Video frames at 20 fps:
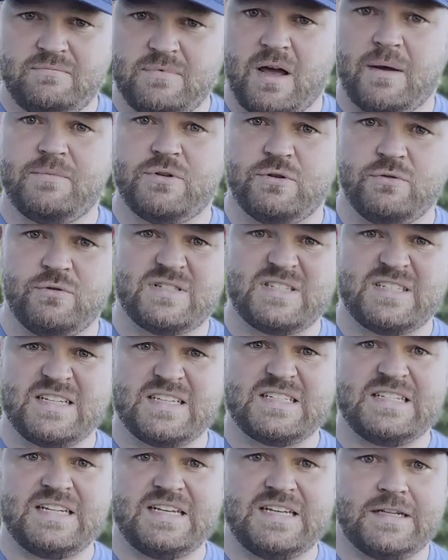up to a
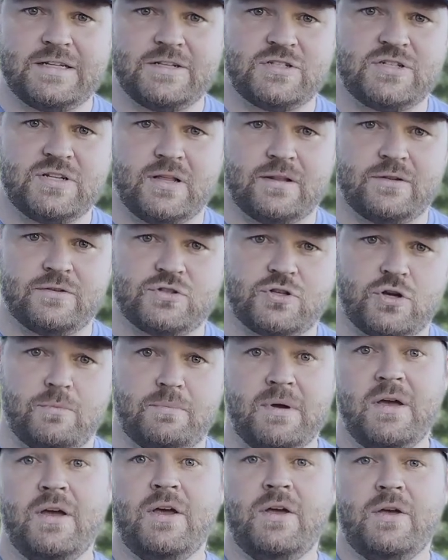16-inch
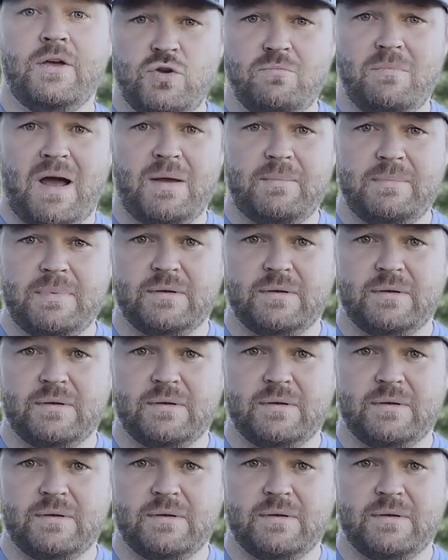telescope, you might